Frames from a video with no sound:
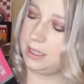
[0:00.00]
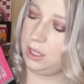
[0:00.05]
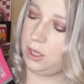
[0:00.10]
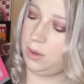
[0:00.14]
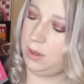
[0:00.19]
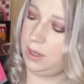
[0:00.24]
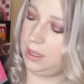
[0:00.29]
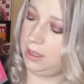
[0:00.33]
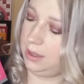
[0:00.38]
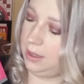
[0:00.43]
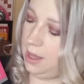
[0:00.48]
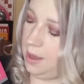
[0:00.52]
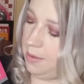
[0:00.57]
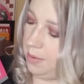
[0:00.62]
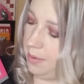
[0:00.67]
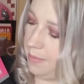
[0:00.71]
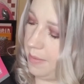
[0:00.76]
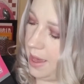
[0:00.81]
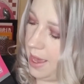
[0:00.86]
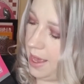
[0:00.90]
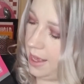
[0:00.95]
you get a lip
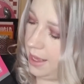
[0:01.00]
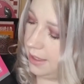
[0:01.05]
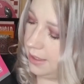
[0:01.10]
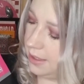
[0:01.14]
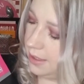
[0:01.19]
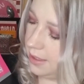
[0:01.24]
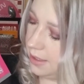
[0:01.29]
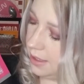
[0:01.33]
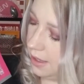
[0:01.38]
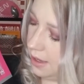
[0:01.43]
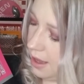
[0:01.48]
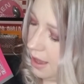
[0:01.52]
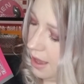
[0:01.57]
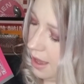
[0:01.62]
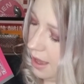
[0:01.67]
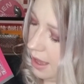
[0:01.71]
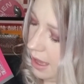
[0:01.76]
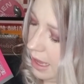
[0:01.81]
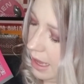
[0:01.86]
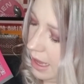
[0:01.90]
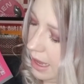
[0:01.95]
mask,
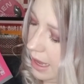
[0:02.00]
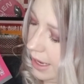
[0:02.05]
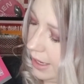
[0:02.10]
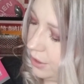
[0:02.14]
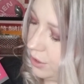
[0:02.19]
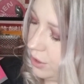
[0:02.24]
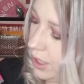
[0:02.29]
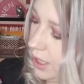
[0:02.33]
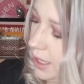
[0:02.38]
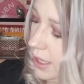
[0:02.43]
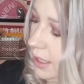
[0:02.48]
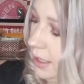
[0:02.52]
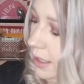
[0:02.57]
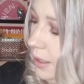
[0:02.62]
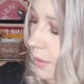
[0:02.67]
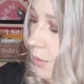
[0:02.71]
a hydrating lip